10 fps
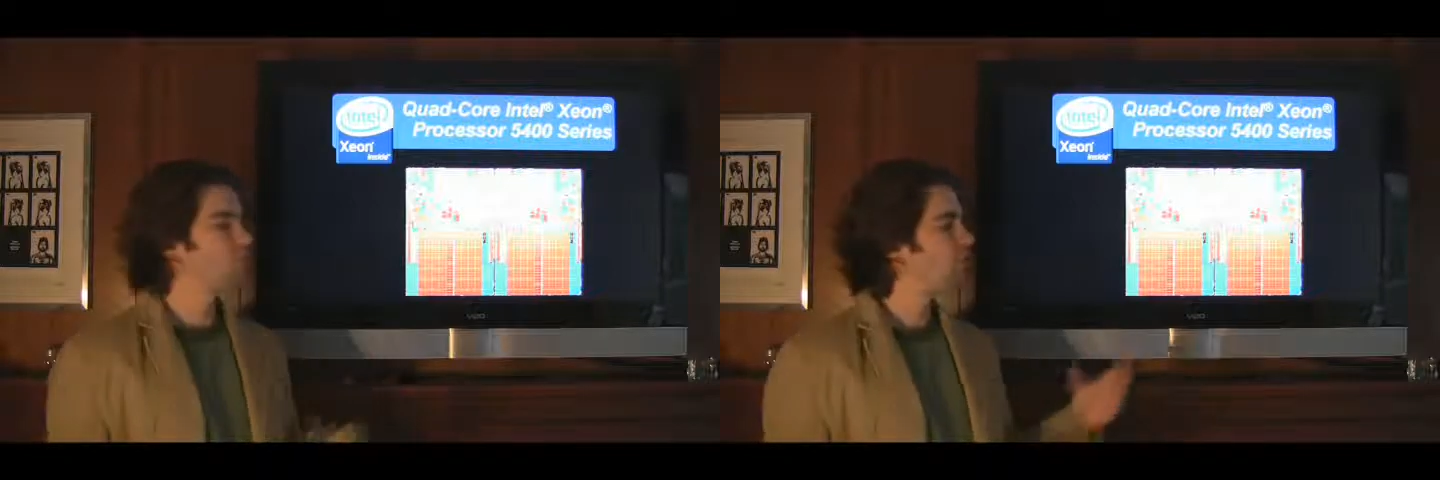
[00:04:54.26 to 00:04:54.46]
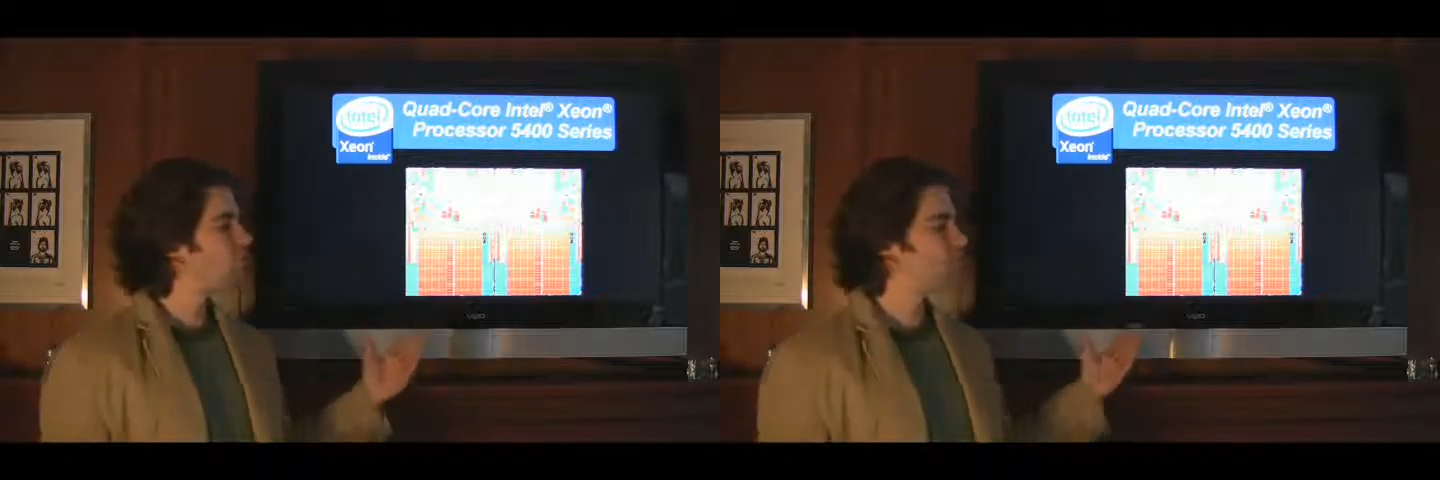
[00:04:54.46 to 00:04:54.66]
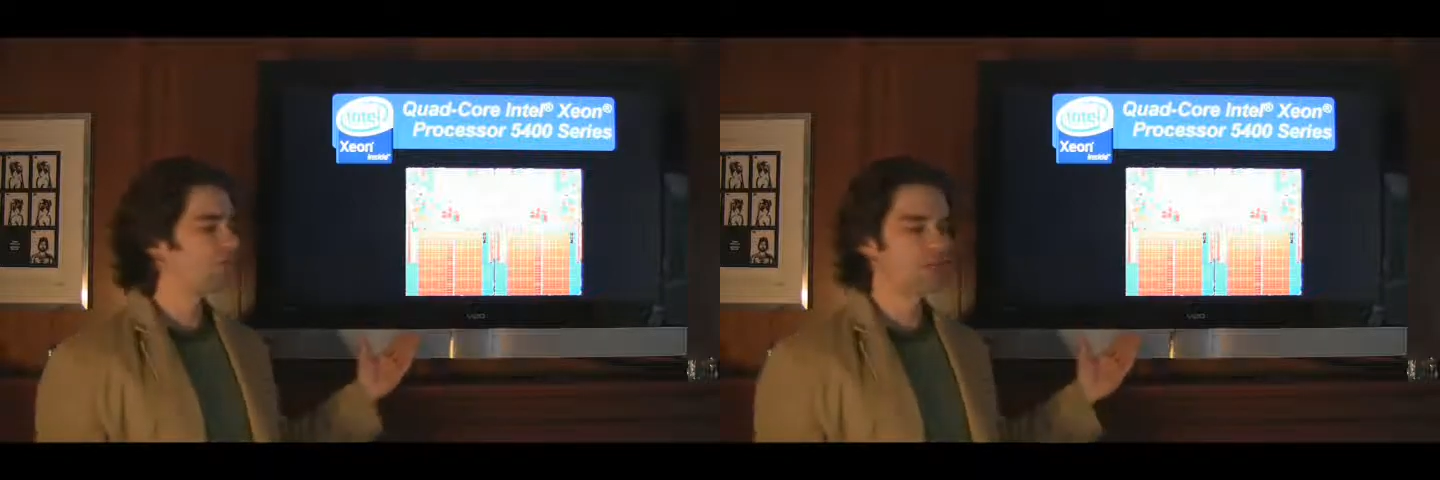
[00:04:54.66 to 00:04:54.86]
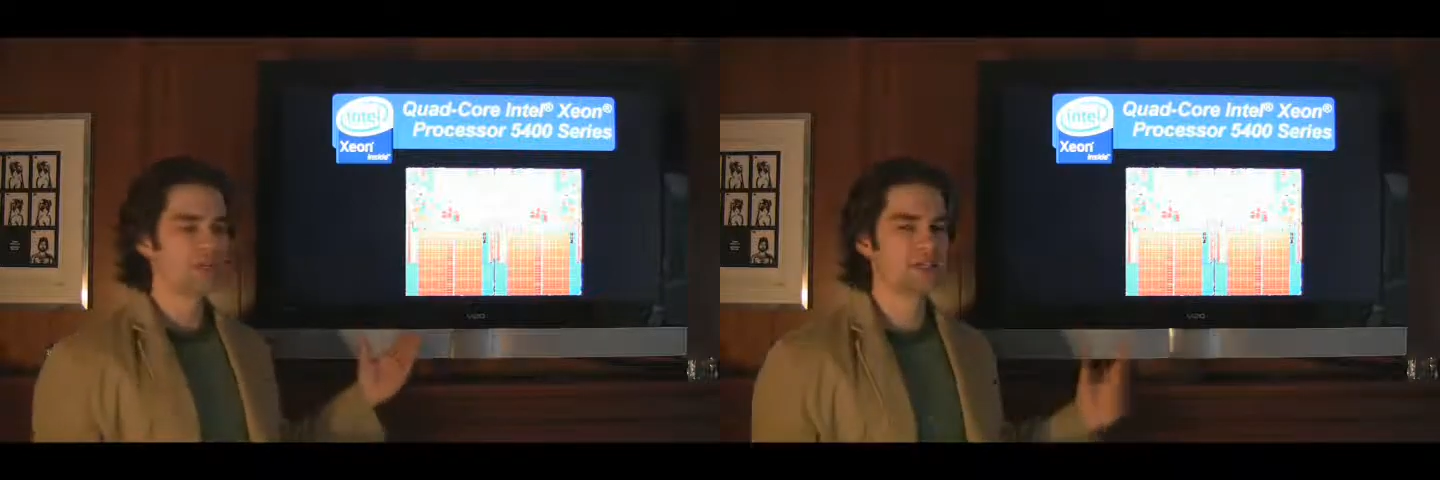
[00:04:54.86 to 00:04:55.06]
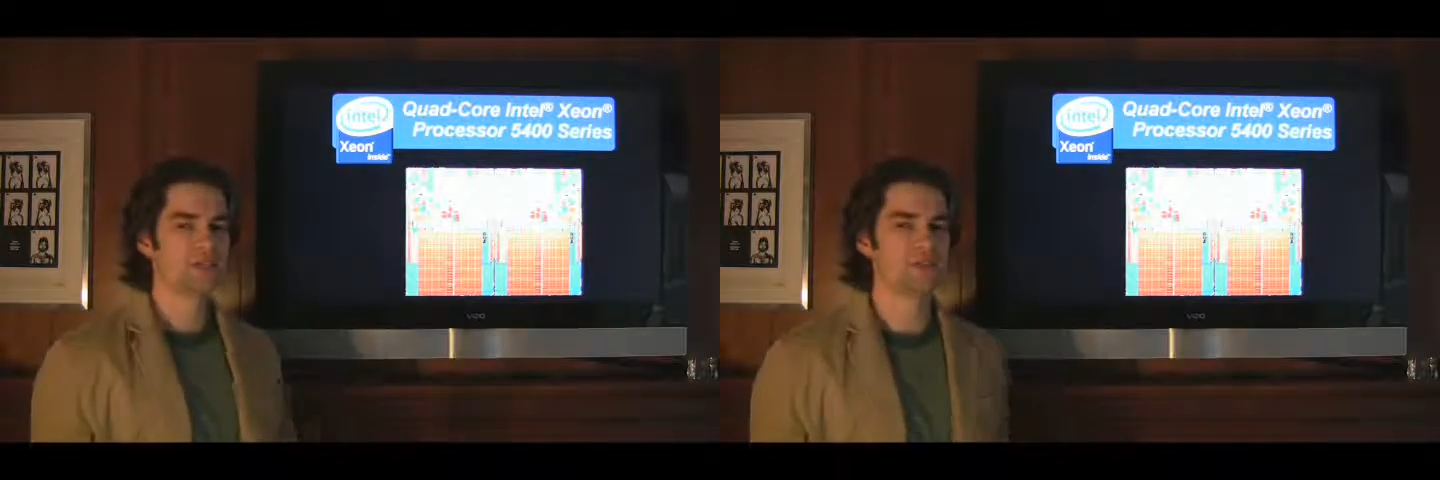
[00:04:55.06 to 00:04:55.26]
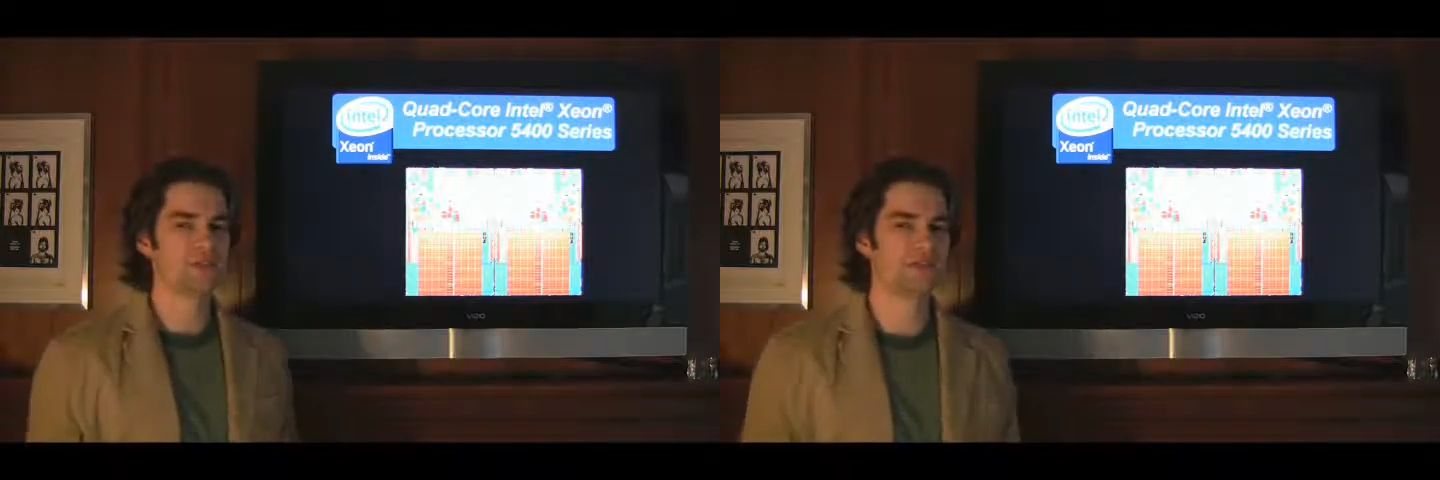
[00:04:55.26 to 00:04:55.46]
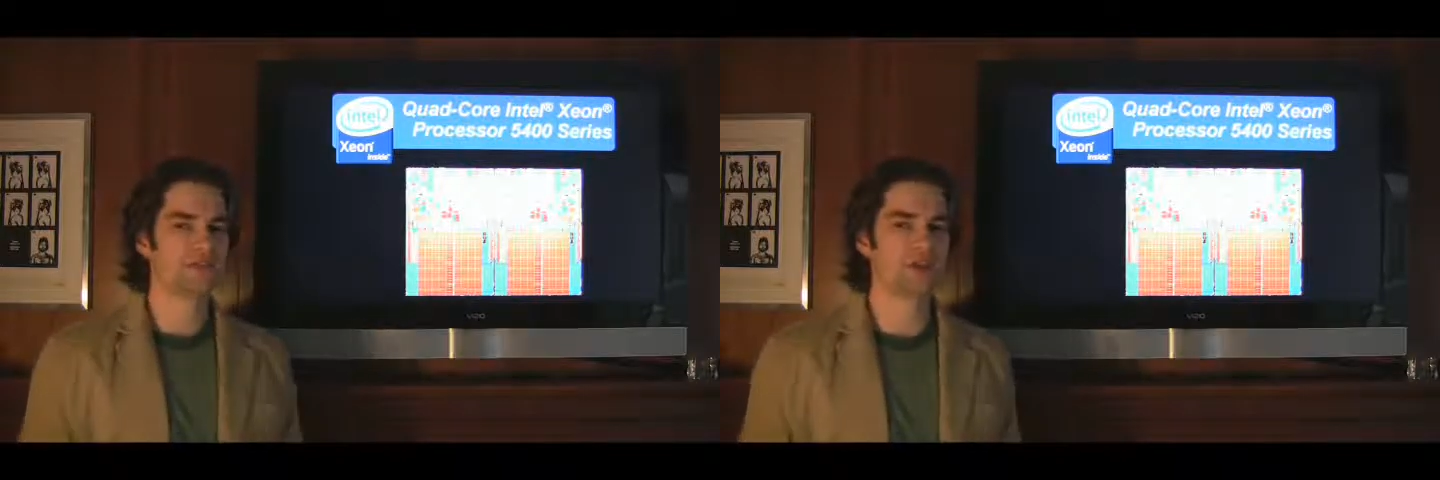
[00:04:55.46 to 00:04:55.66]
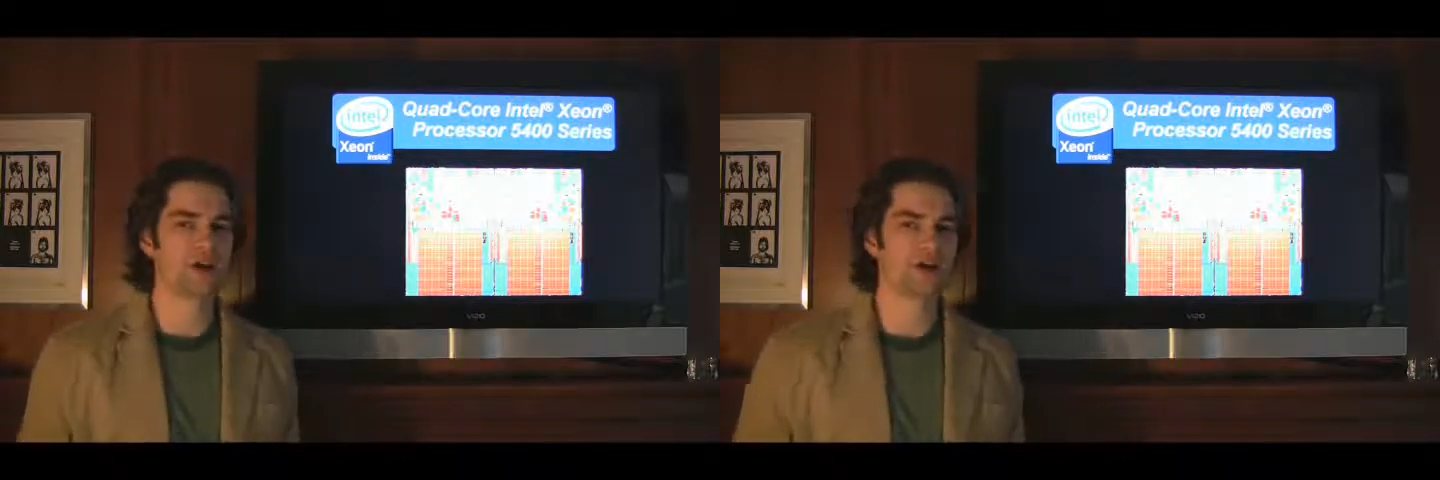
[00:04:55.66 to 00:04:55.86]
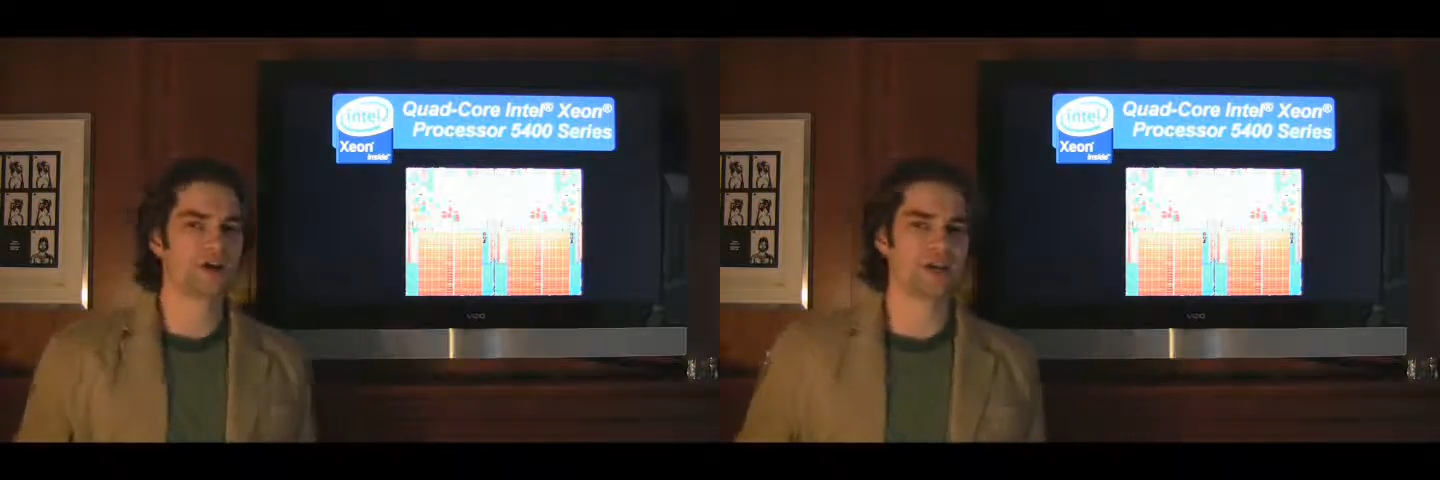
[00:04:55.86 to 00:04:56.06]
First, we've released the 5400